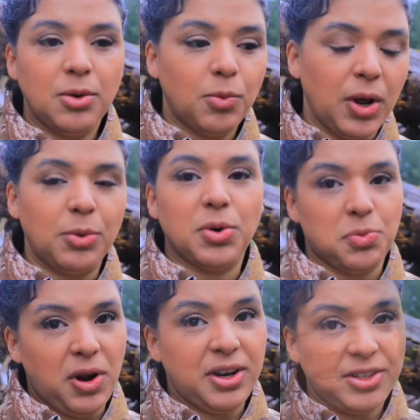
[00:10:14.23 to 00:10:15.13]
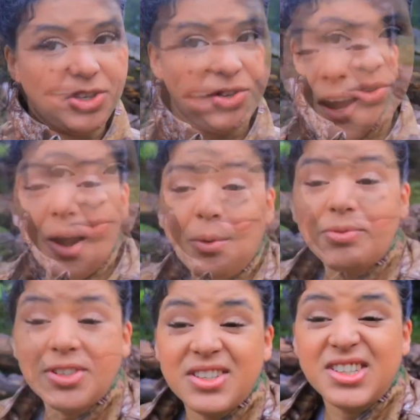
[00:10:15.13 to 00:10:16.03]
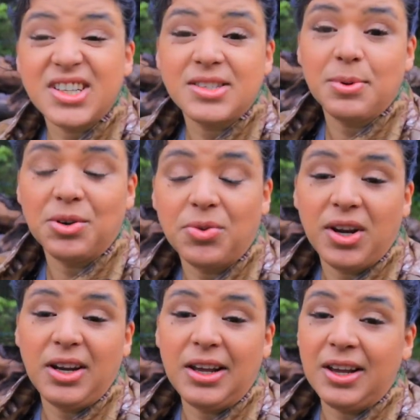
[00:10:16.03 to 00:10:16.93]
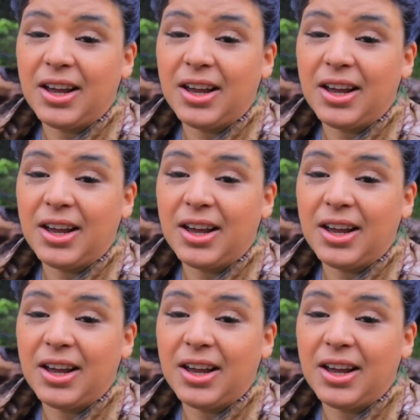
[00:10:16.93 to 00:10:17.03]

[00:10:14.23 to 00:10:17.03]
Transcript: when we're ready to. However, since it's been raining,